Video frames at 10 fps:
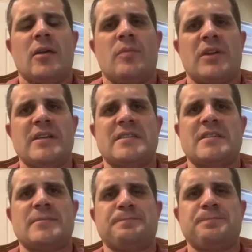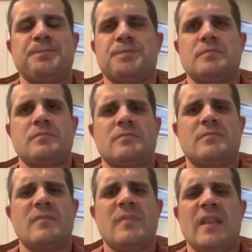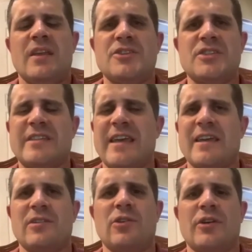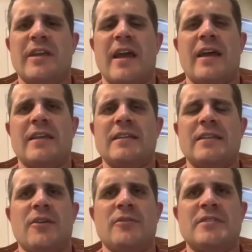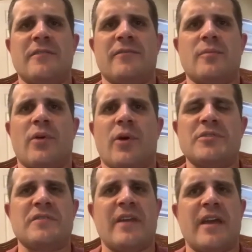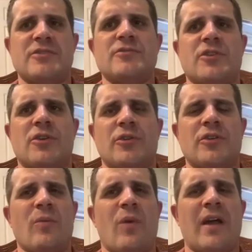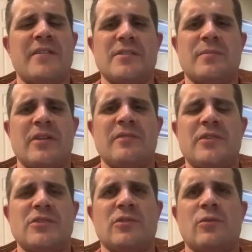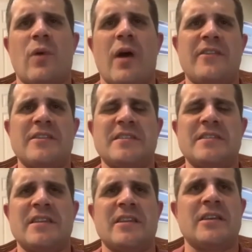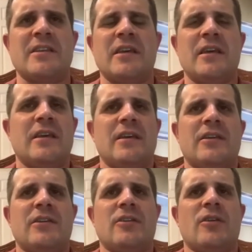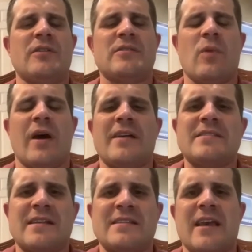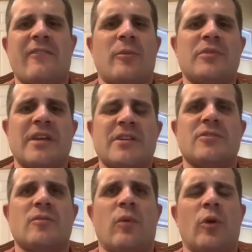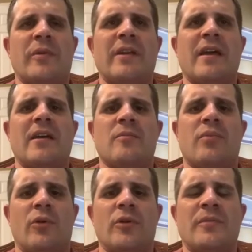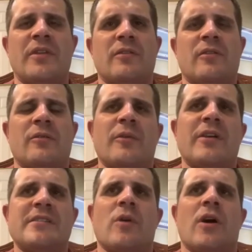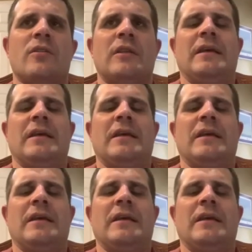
but it's it's just taking a look at, you know, different parts of national security and why these are beneficial, why this is needed, you know, why is executive protection important important being real as well.